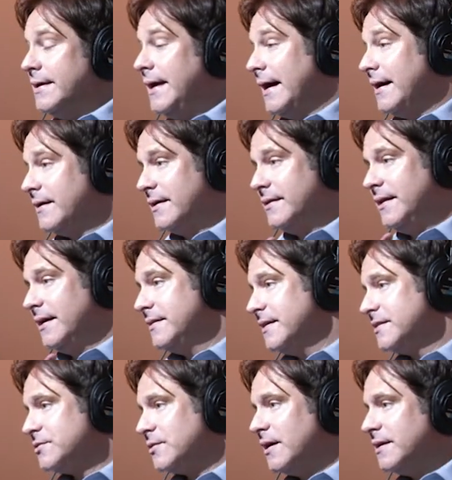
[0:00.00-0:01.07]
Yeah, and, and
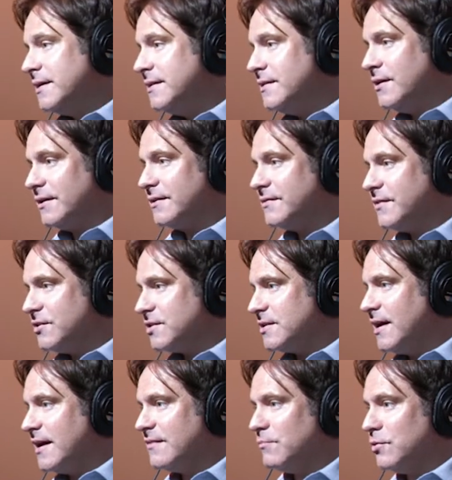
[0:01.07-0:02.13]
that's right. And look, there's a
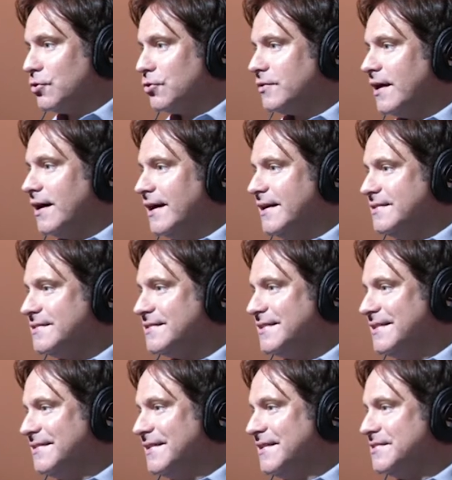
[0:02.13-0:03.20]
lot of blurred lines
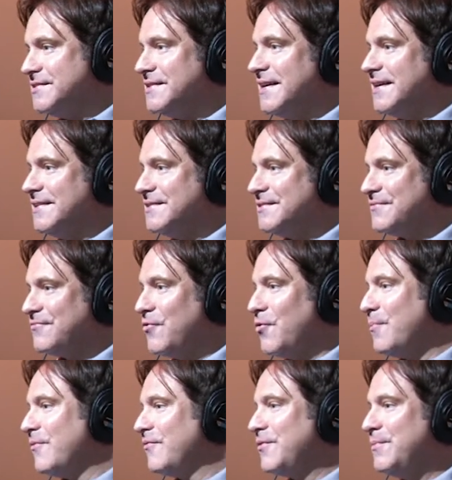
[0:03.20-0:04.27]
in, in today's
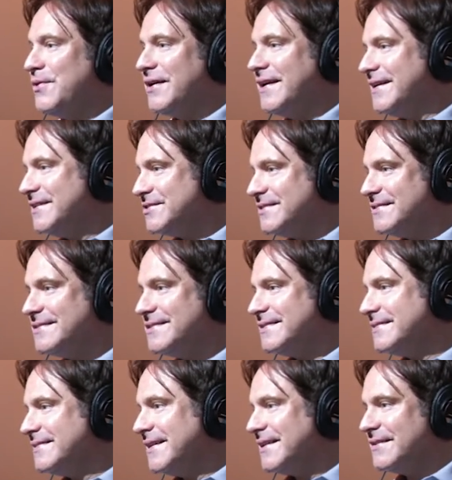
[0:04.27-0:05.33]
form of communications,
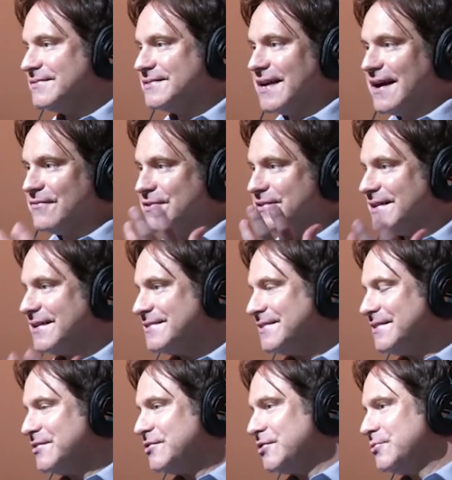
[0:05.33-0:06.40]
and you know, it's advertising,
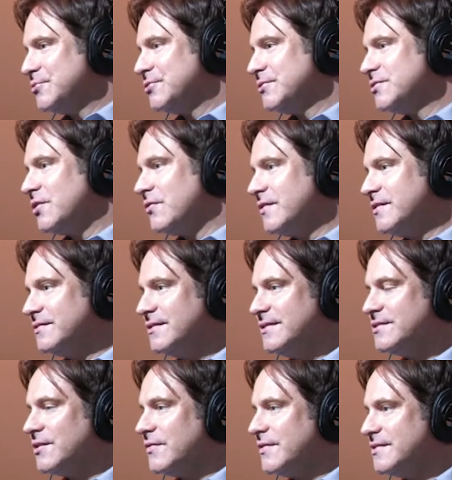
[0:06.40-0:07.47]
it's social, it's all these,
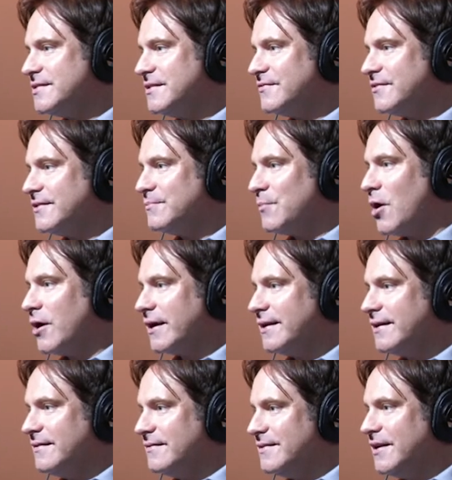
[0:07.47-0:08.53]
it's all these different
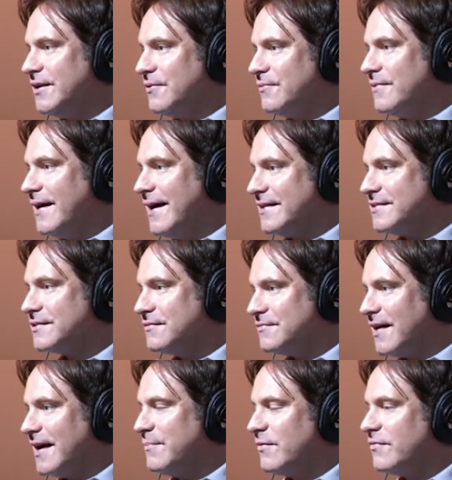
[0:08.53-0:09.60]
marketing, you know, esque
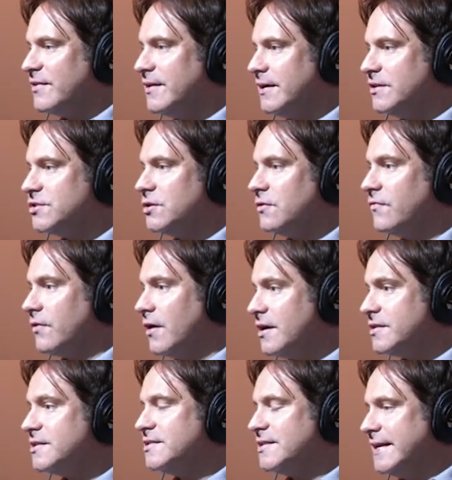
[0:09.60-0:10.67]
type of things. You know, for mm-hmm.
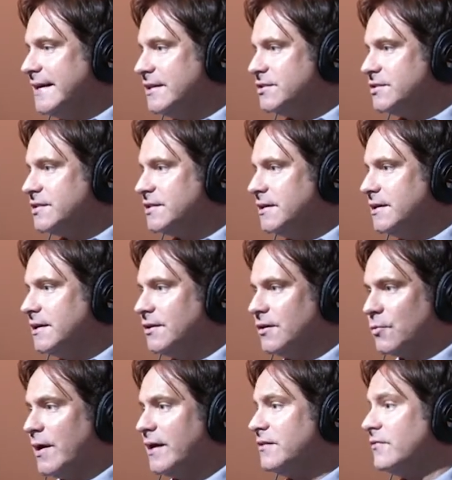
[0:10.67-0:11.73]
us mm. as an agency, and
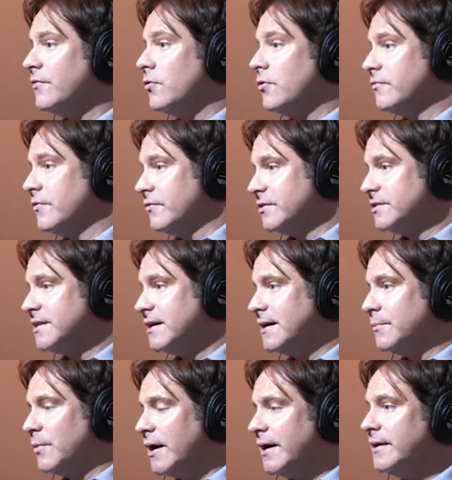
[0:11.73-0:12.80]
look, we had to evolve over time,
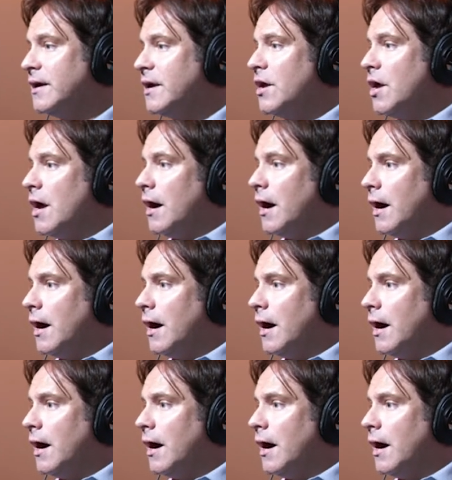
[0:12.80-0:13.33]
right? Sure, sure.